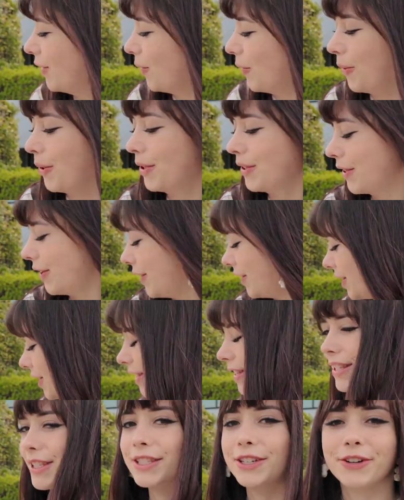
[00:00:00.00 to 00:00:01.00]
also
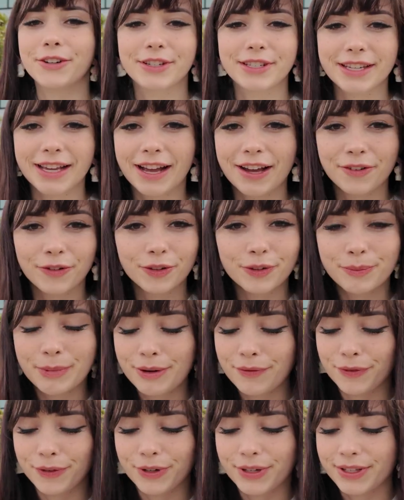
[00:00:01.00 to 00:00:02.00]
just so sad. All
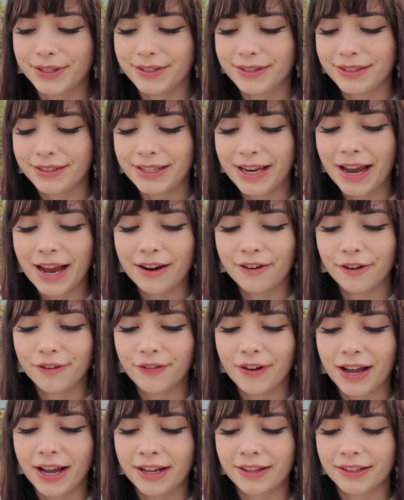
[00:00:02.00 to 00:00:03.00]
my food is
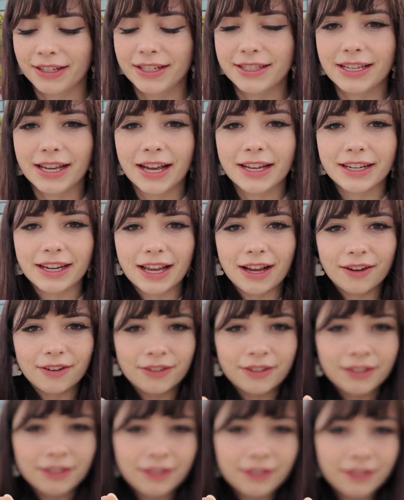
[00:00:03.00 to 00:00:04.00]
terrifyingly sad
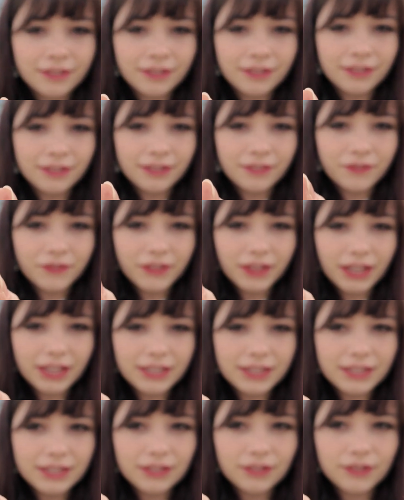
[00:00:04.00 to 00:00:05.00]
now.
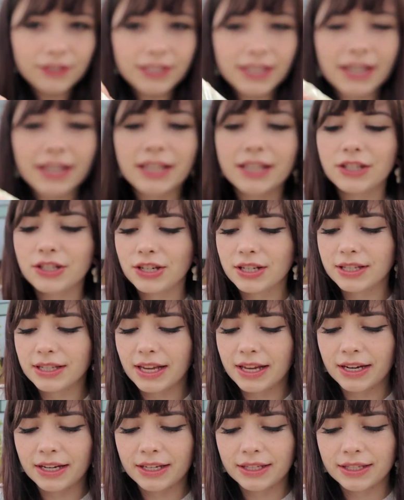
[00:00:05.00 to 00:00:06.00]
It looks like it's just
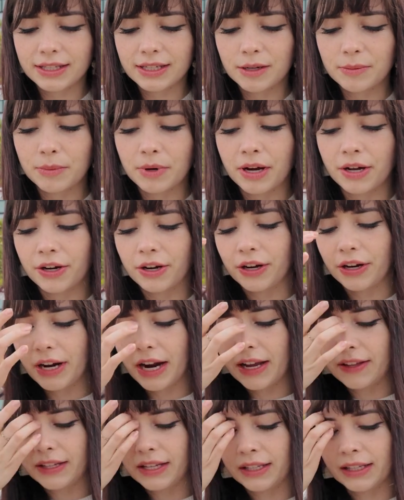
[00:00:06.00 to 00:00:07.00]
lettuce, tomato,
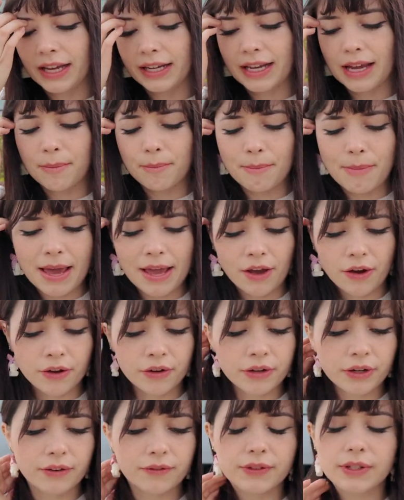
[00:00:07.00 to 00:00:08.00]
and then like a
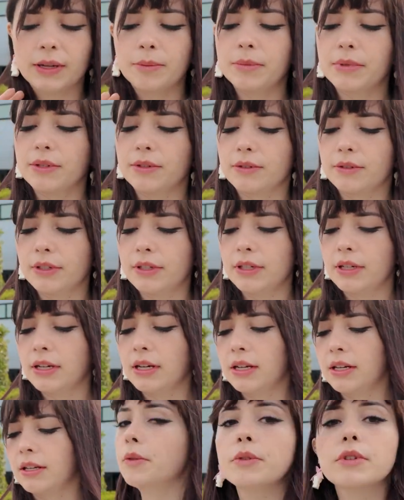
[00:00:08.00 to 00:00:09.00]
mayo of some sort.
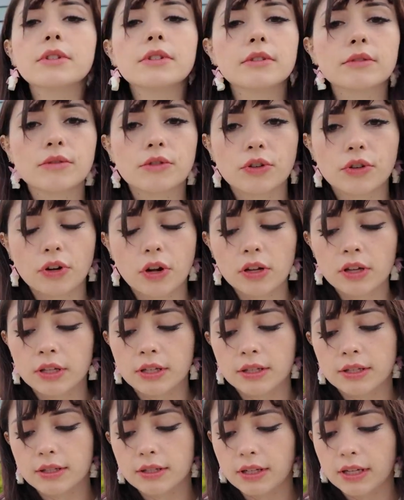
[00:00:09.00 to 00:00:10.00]
It was
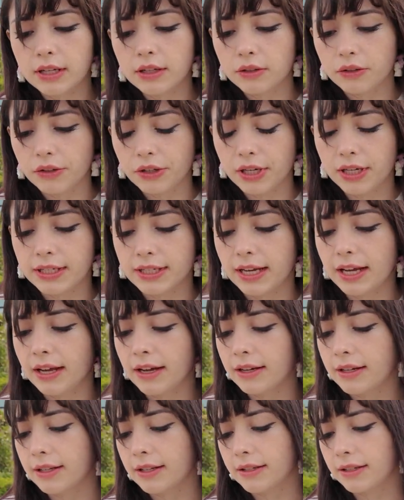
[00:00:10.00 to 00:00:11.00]
$2, including
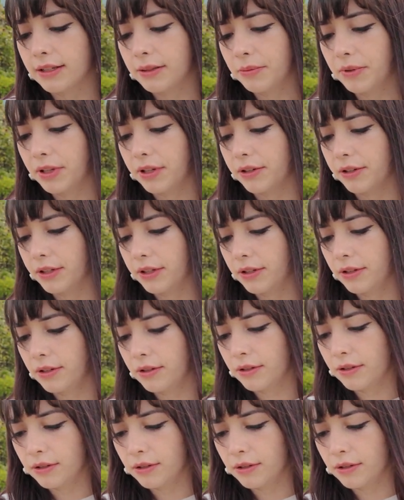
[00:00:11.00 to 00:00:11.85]
tax. That's pretty good.